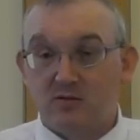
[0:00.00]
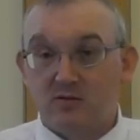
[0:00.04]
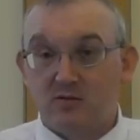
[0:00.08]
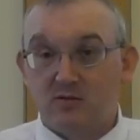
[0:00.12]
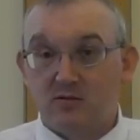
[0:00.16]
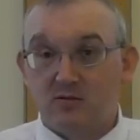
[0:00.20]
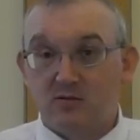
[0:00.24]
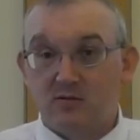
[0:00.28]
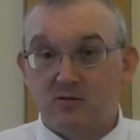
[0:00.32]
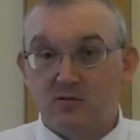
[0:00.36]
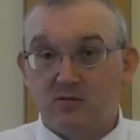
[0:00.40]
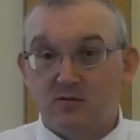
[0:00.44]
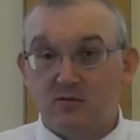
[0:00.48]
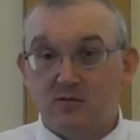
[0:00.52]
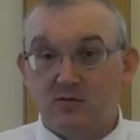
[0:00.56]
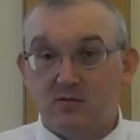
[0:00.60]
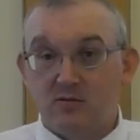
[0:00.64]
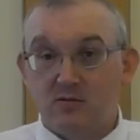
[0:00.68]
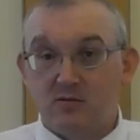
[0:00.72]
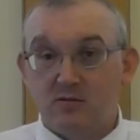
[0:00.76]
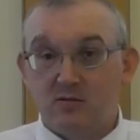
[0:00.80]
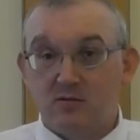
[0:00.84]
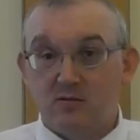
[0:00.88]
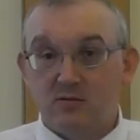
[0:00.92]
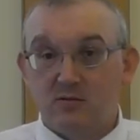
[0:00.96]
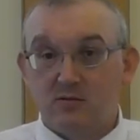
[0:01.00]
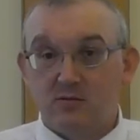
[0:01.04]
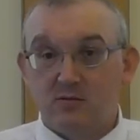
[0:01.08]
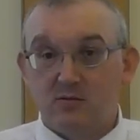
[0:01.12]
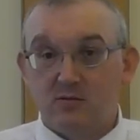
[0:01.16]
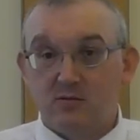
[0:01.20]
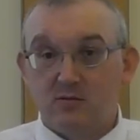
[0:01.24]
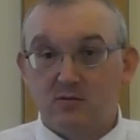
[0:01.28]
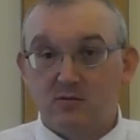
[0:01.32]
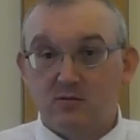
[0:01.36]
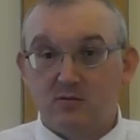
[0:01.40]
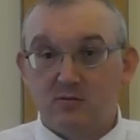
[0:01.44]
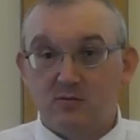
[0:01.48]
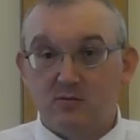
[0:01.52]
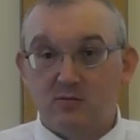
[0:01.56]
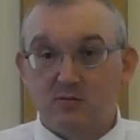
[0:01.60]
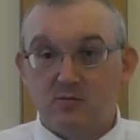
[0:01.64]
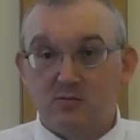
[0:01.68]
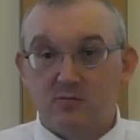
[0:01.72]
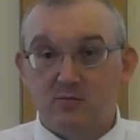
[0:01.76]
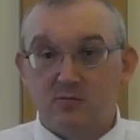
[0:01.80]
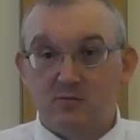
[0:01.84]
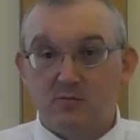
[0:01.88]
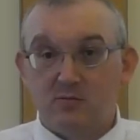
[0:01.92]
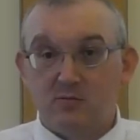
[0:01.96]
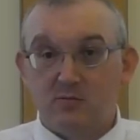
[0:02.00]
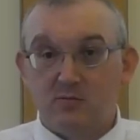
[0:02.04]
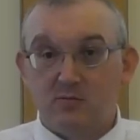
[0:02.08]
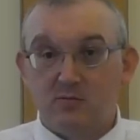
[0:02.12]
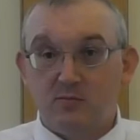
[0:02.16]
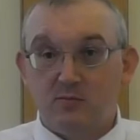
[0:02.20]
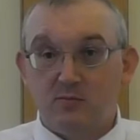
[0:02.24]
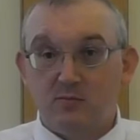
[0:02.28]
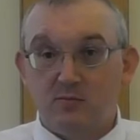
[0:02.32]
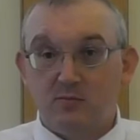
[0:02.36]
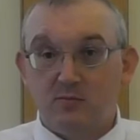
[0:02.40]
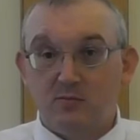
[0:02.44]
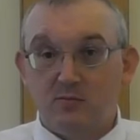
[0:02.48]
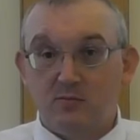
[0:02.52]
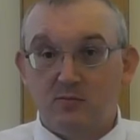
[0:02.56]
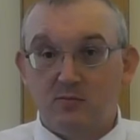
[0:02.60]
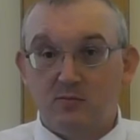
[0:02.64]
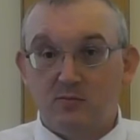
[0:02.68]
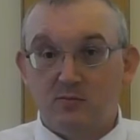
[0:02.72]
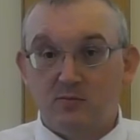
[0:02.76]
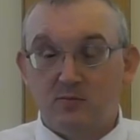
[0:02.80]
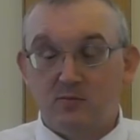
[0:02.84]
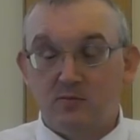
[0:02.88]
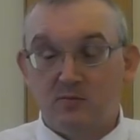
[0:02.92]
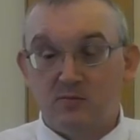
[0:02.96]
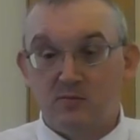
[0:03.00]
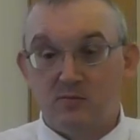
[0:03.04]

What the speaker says: Nobody speaks.